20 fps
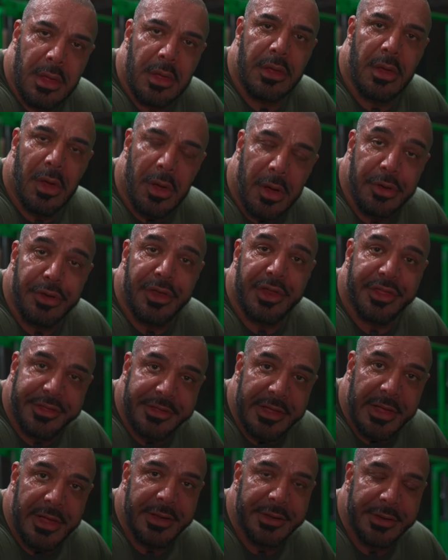You
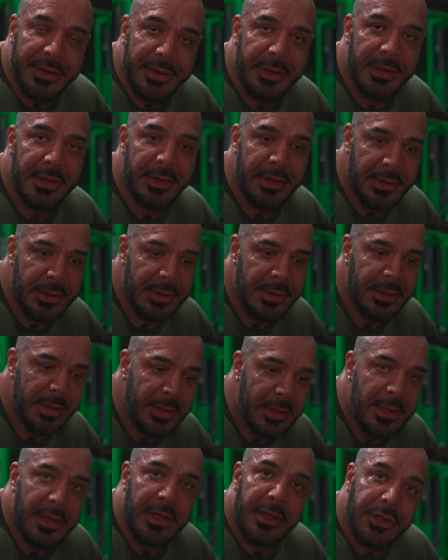understand?
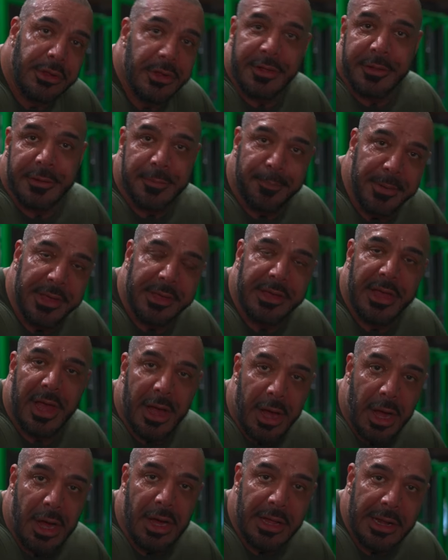You speak
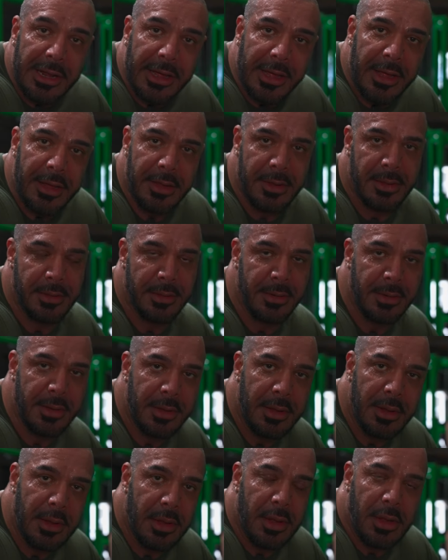an anglais?
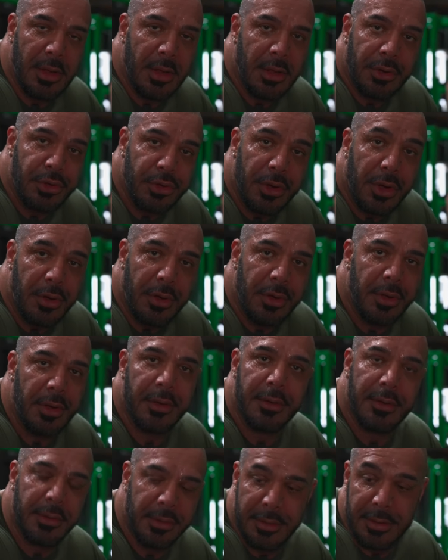No.
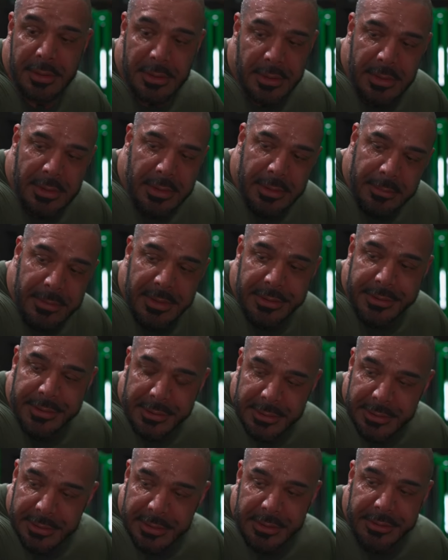
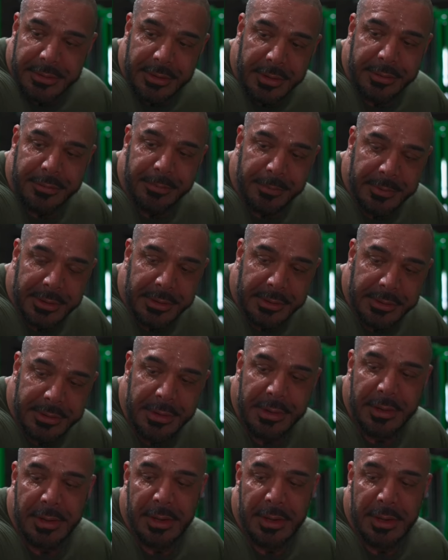Basically, it just means